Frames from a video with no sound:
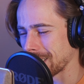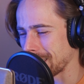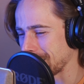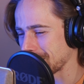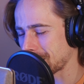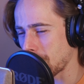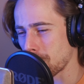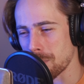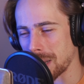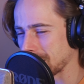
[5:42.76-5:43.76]
his
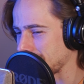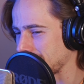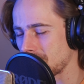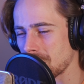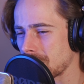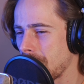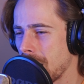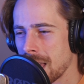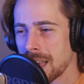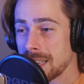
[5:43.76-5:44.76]
capabilities it's just
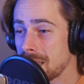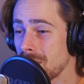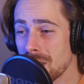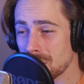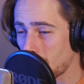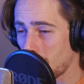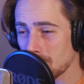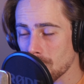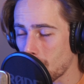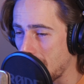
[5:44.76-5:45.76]
he does
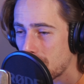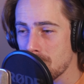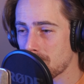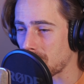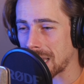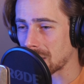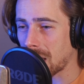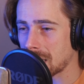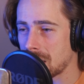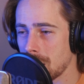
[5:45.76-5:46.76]
also everything
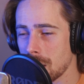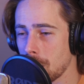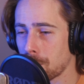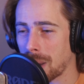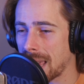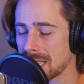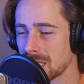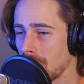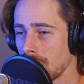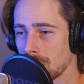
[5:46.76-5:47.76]
like he he
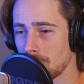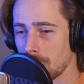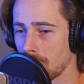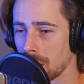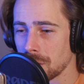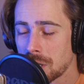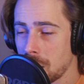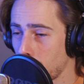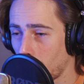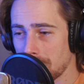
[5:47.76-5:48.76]
plays the the
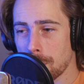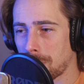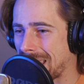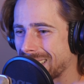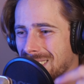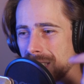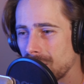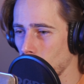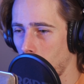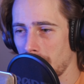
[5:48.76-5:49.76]
keyboard he plays the
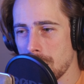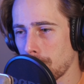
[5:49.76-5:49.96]
guitar he